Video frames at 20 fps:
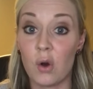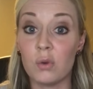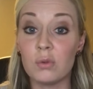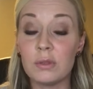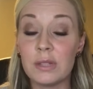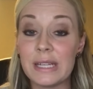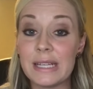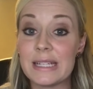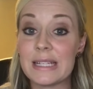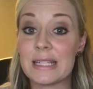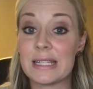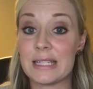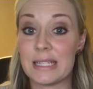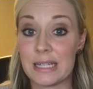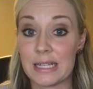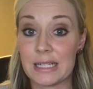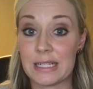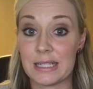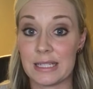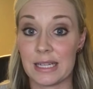only
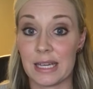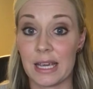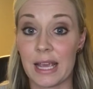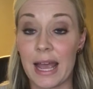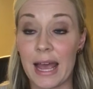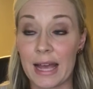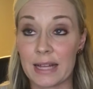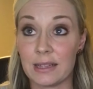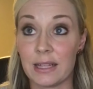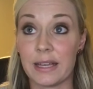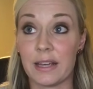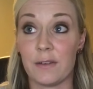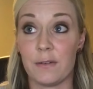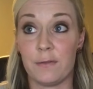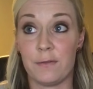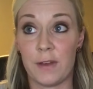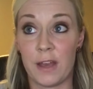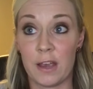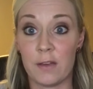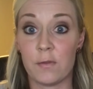60 had like a
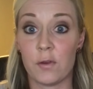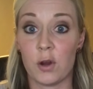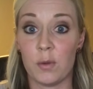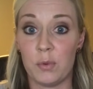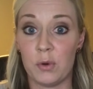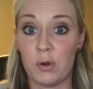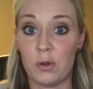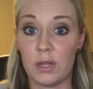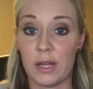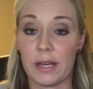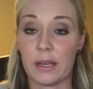favorable,